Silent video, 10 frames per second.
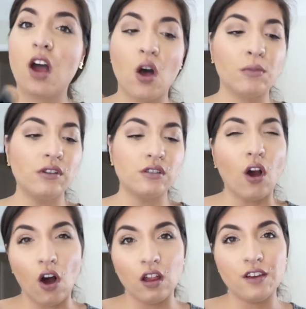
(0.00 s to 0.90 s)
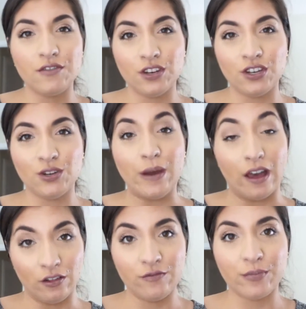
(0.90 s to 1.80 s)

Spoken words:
almost all of the new e.l.f.